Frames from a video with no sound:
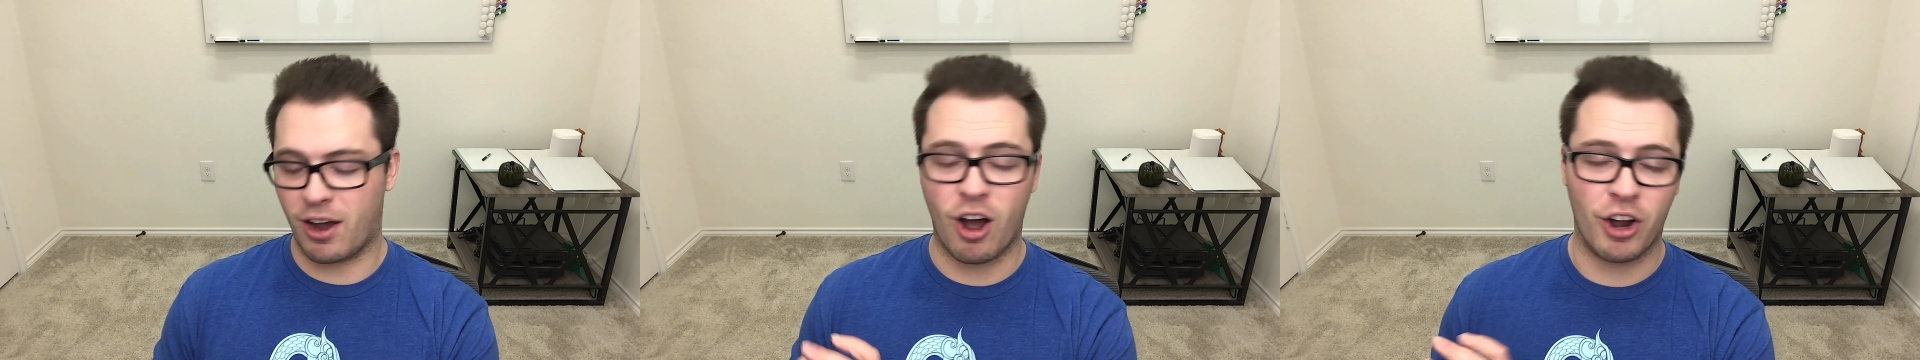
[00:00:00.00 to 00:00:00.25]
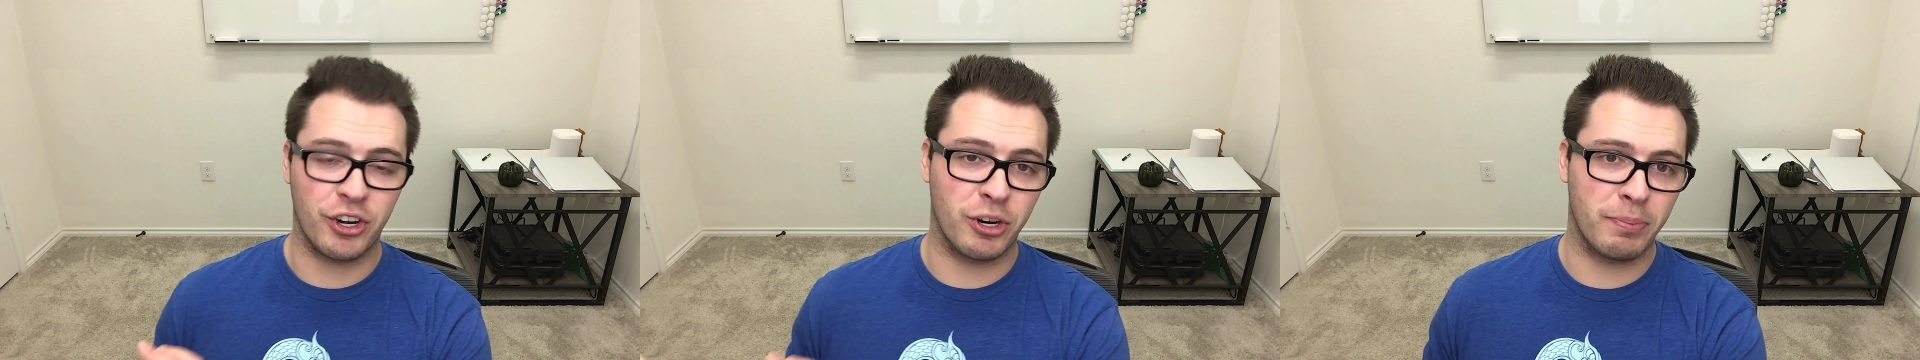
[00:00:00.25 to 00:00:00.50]

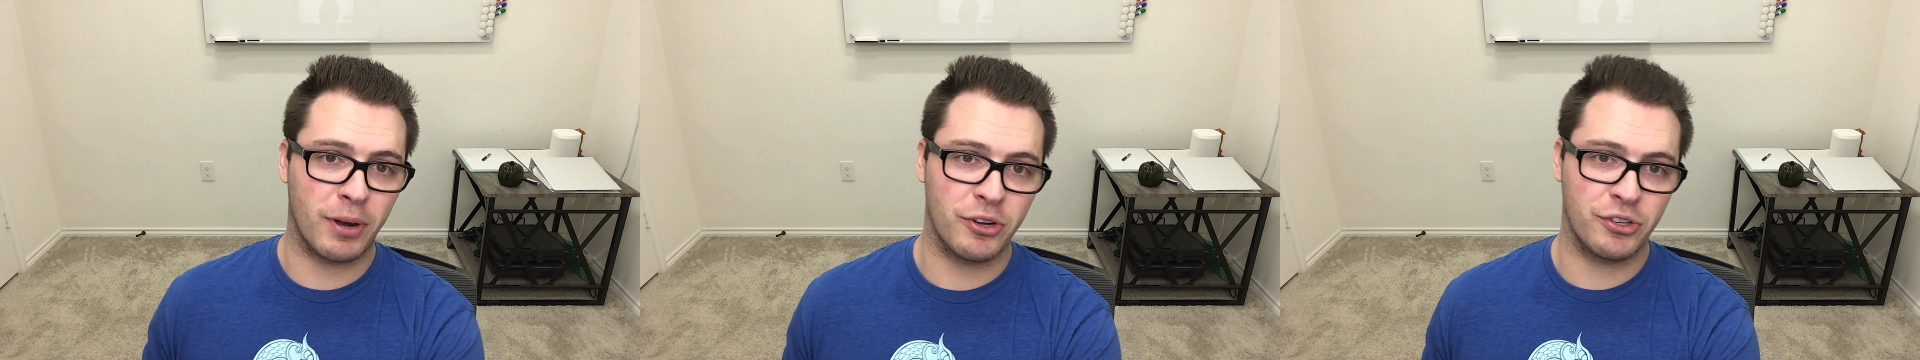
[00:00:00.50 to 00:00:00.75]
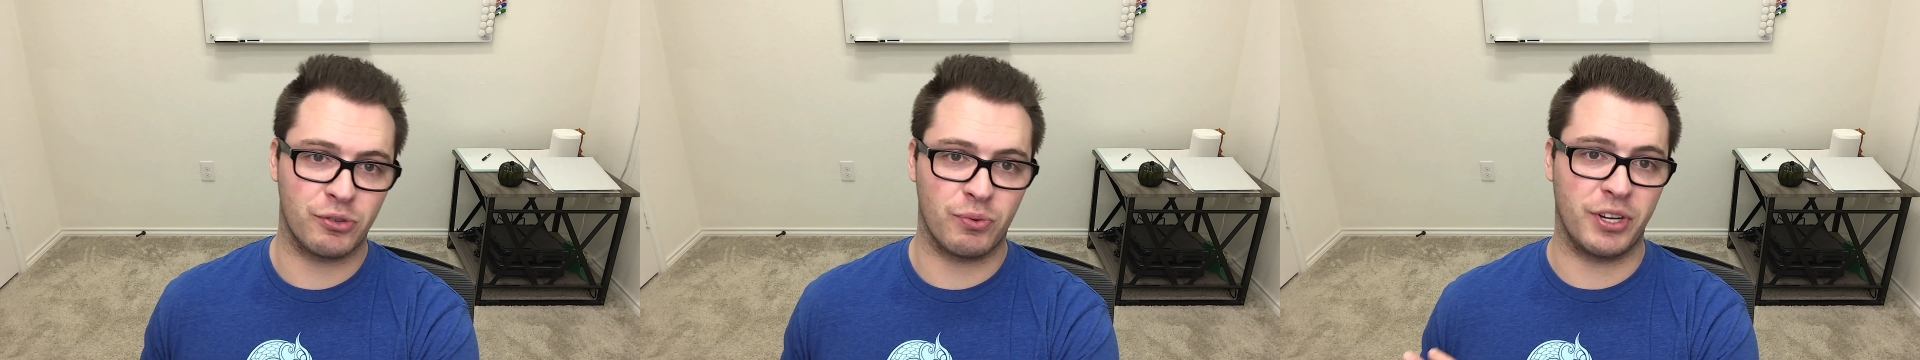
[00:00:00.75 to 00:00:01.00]
on your
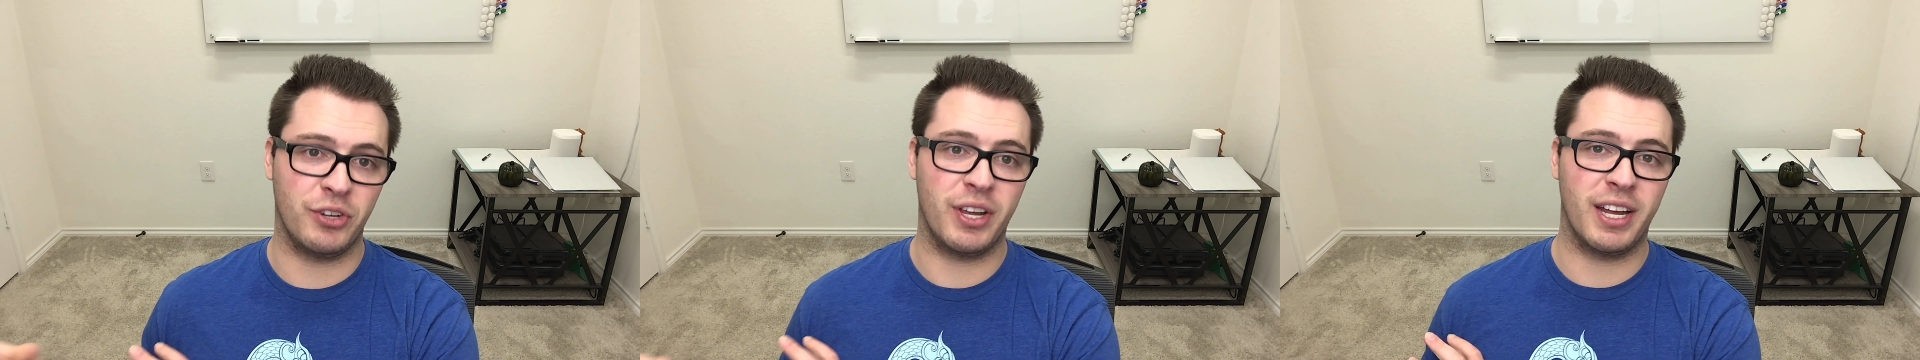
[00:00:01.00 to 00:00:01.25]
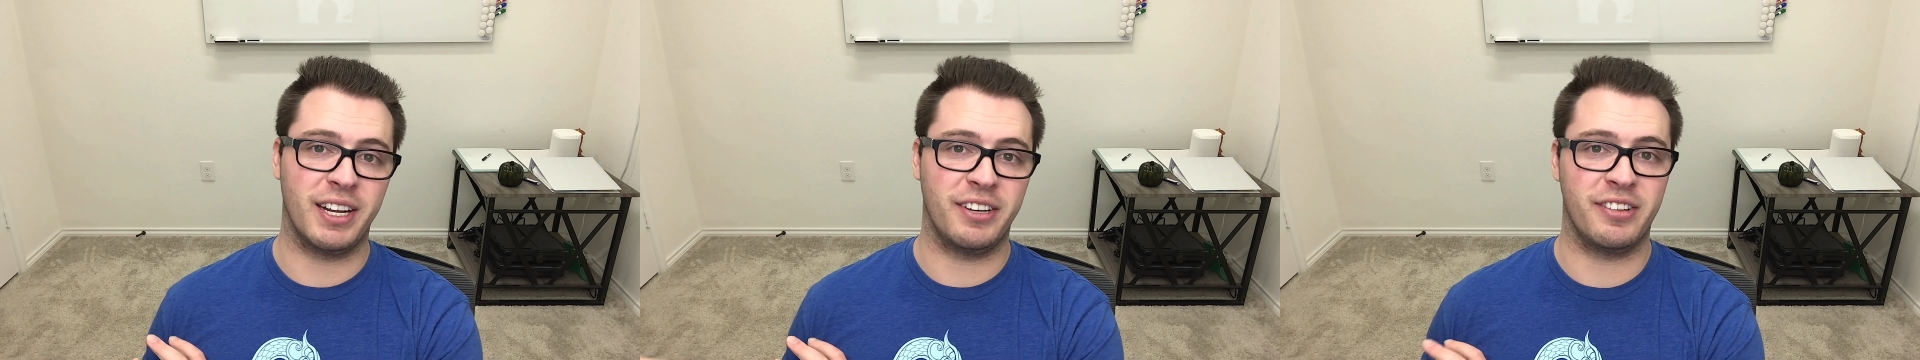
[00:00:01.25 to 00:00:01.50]
posts when you
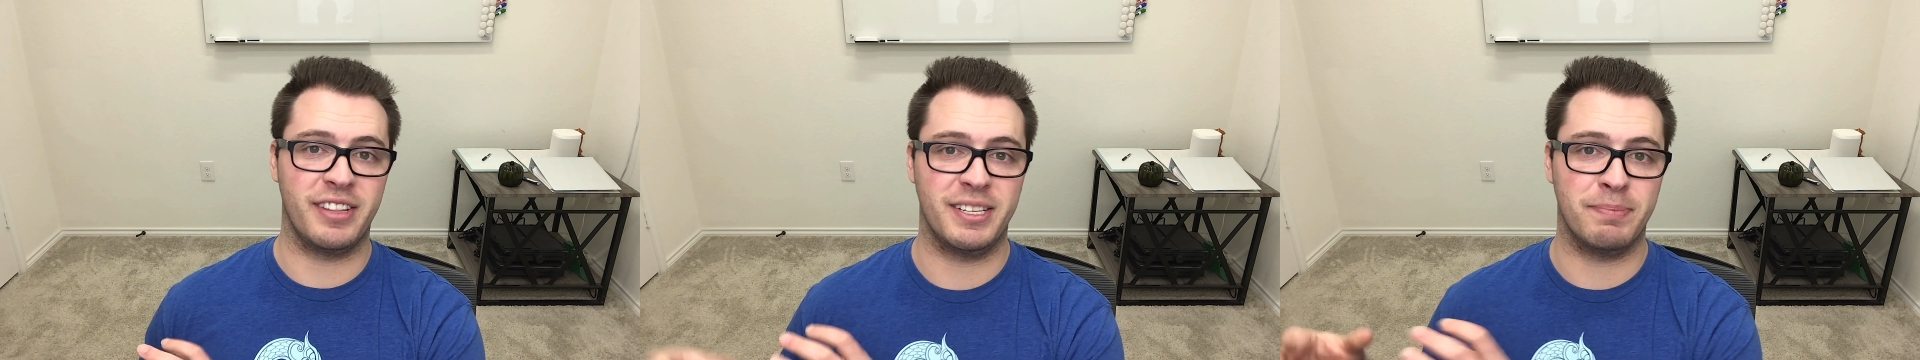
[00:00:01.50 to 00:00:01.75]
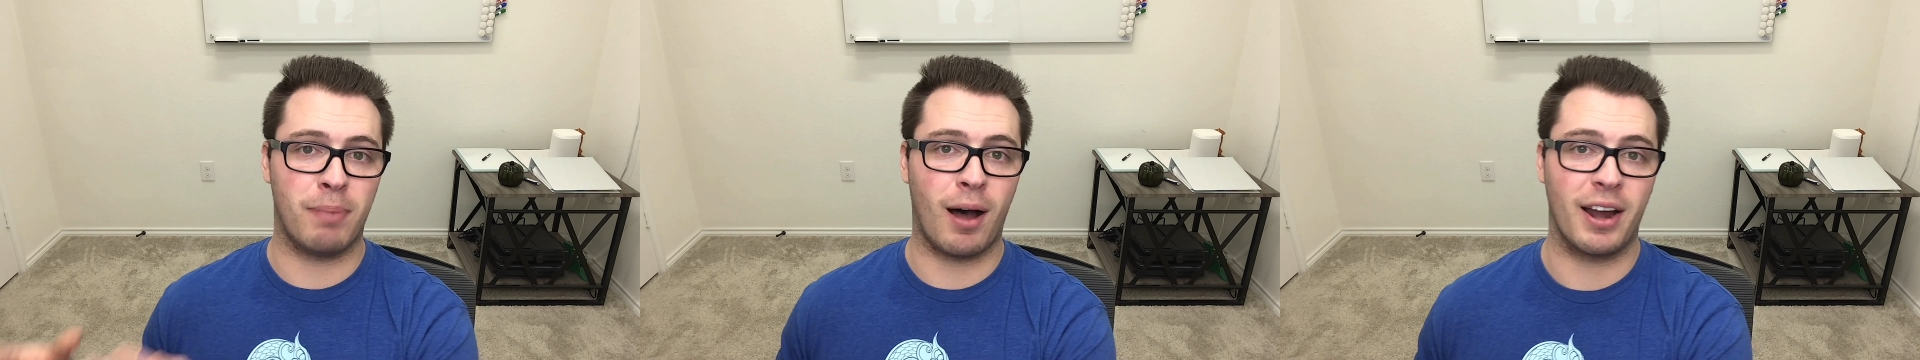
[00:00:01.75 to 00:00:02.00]
get into these
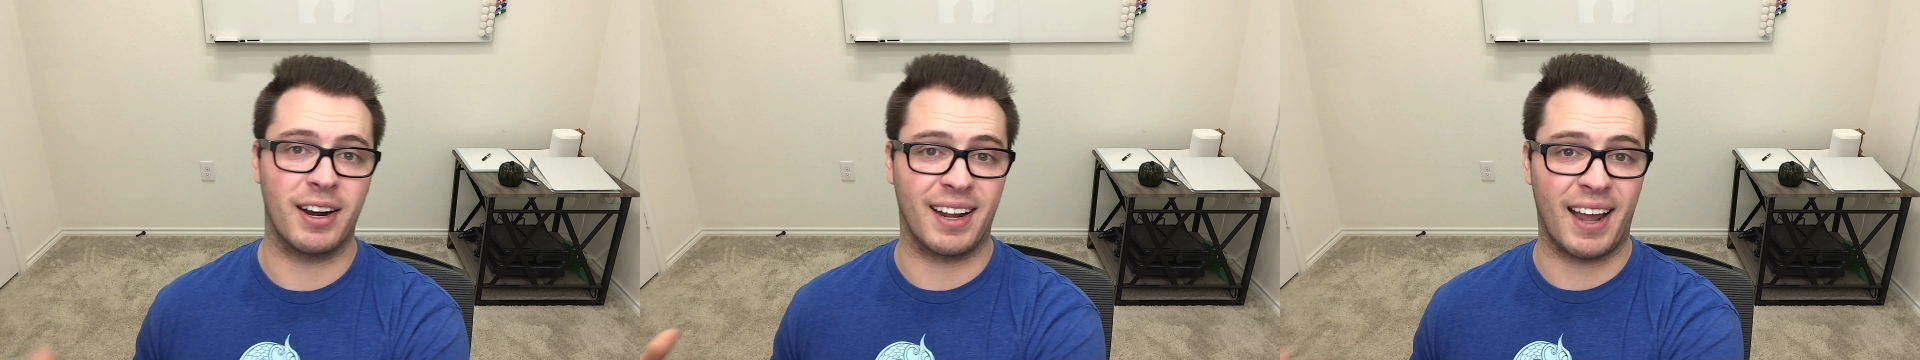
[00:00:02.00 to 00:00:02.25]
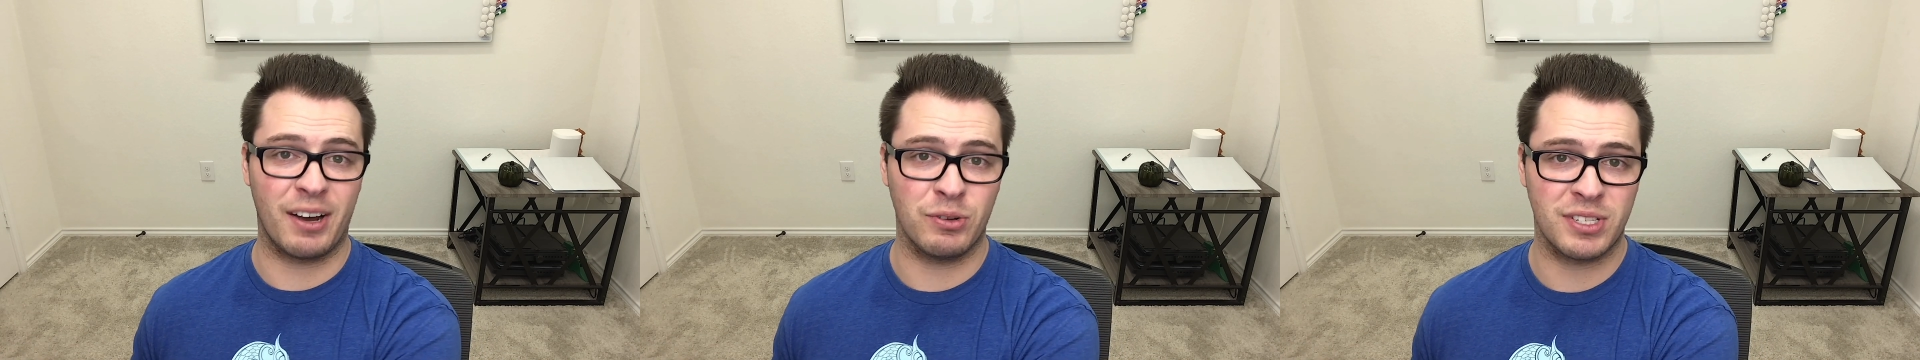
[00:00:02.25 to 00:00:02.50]
bot
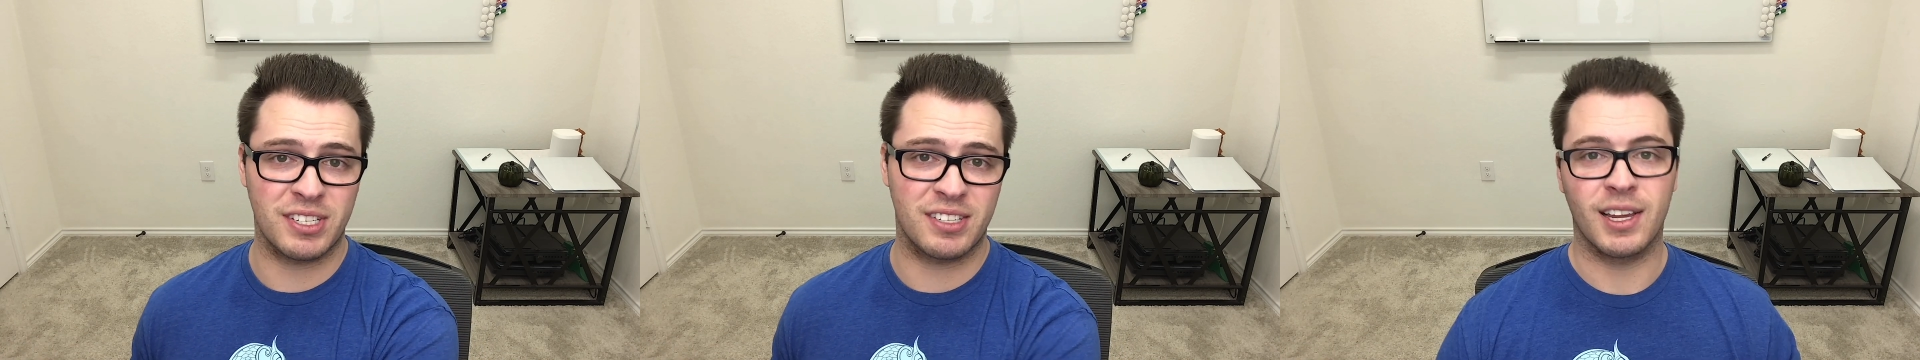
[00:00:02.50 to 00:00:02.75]
accounts.